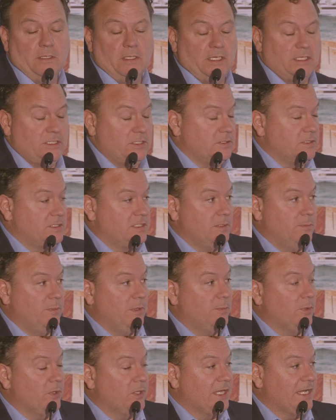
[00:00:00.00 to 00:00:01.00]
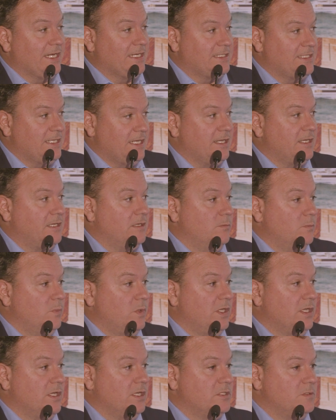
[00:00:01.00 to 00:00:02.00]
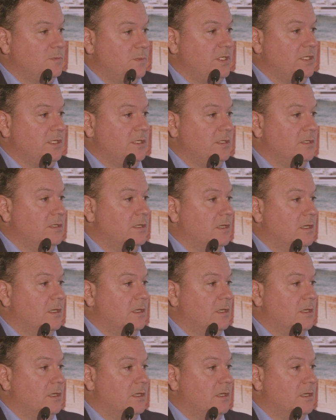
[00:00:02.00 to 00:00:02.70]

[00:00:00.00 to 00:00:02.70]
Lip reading: is you'll see people like Teck and BHP